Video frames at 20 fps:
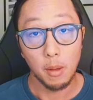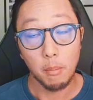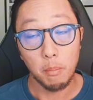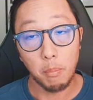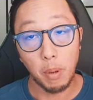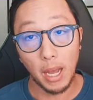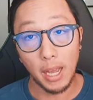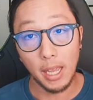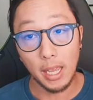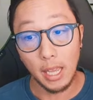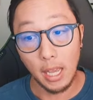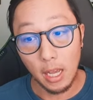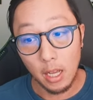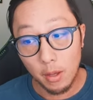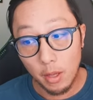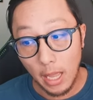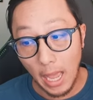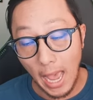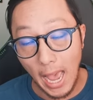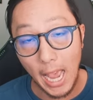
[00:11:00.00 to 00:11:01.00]
by
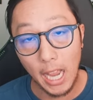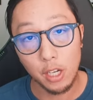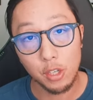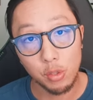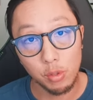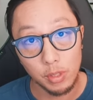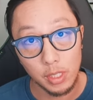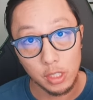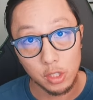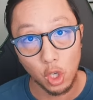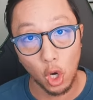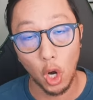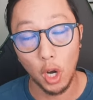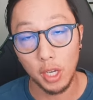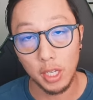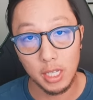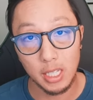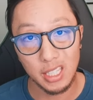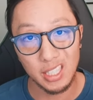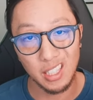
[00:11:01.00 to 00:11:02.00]
actually
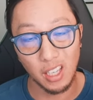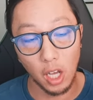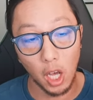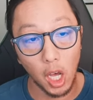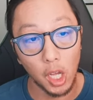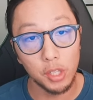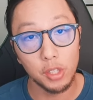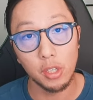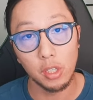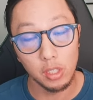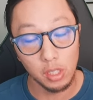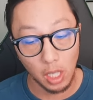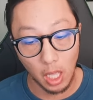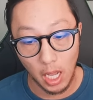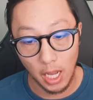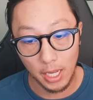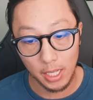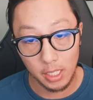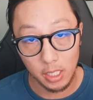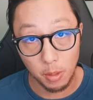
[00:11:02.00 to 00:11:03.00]
targeting the
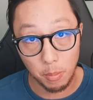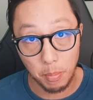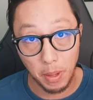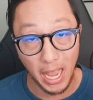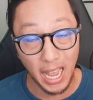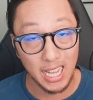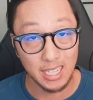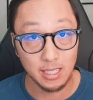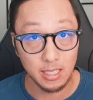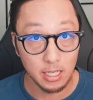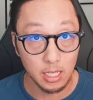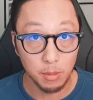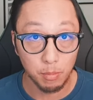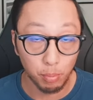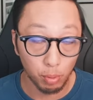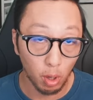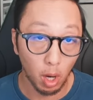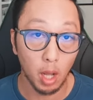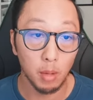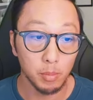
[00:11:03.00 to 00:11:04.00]
underlying capacity
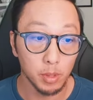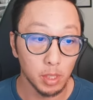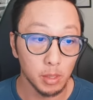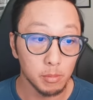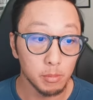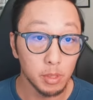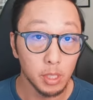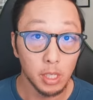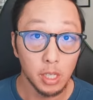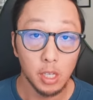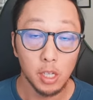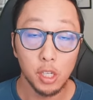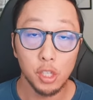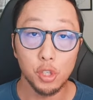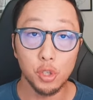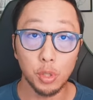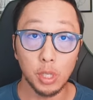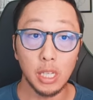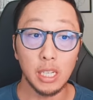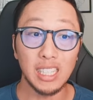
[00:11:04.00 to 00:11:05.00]
problem,
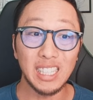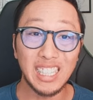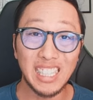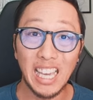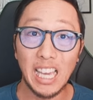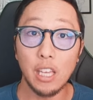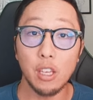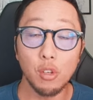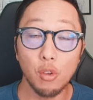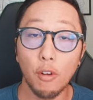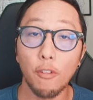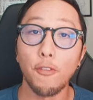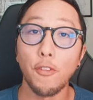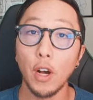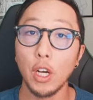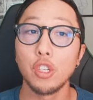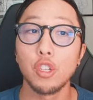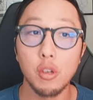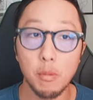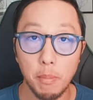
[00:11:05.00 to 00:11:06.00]
you can get your
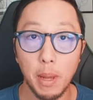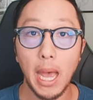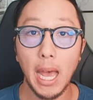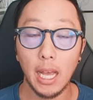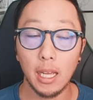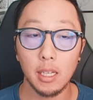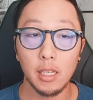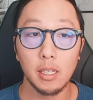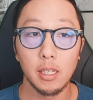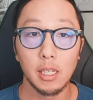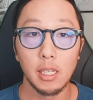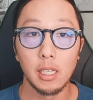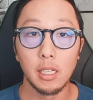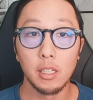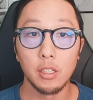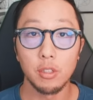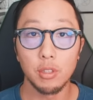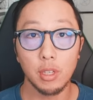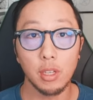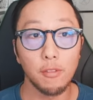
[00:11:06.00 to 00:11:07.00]
function back.
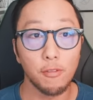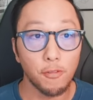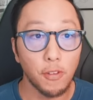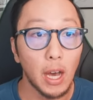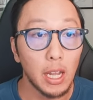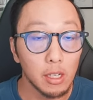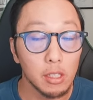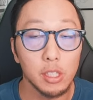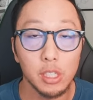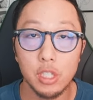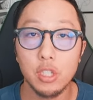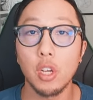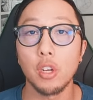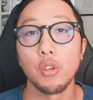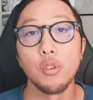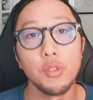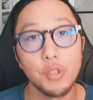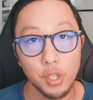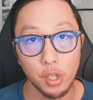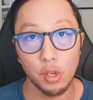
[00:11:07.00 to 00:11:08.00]
You can finally start
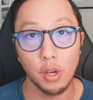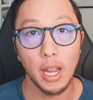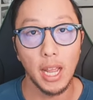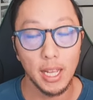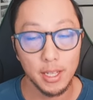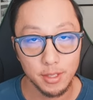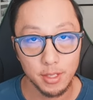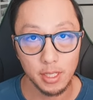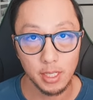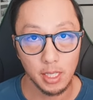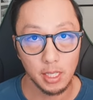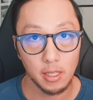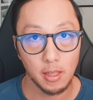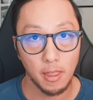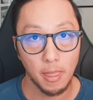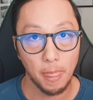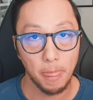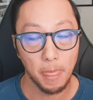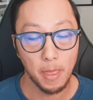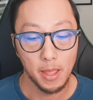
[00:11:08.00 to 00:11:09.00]
using your hands again.
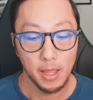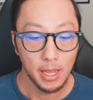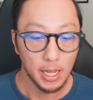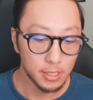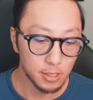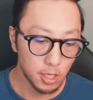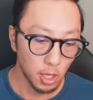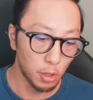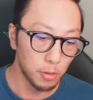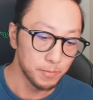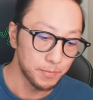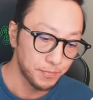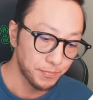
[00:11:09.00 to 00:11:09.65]
And so,